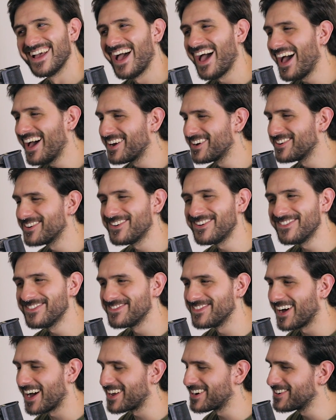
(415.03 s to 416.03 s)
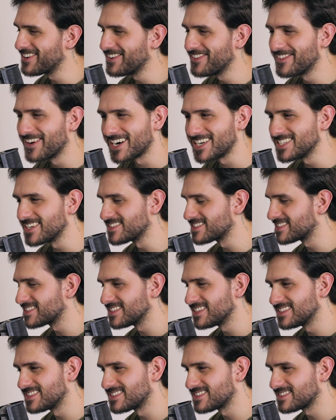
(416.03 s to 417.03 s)
I don't know. I don't know where
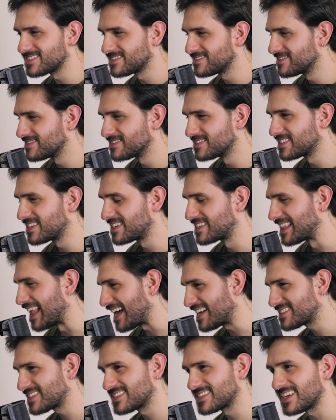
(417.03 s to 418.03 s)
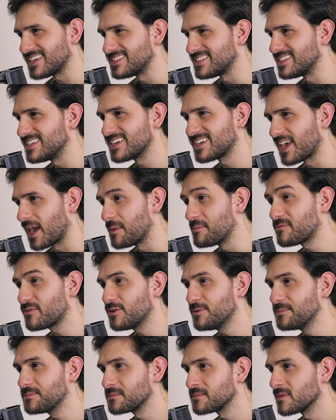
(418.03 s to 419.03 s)
it the glasses idea came
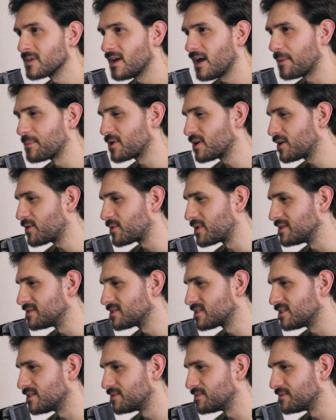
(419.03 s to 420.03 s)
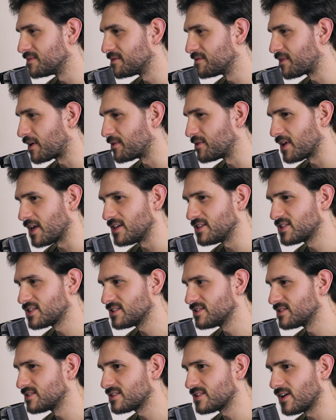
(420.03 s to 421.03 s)
from. I'm gonna run some
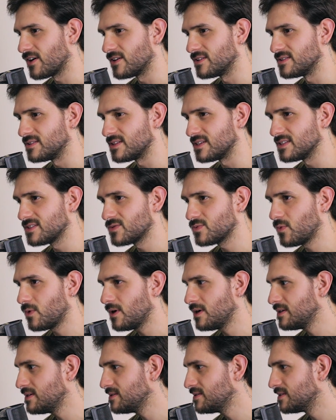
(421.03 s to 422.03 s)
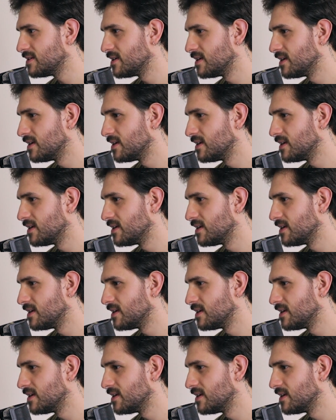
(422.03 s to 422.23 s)
variations on this one.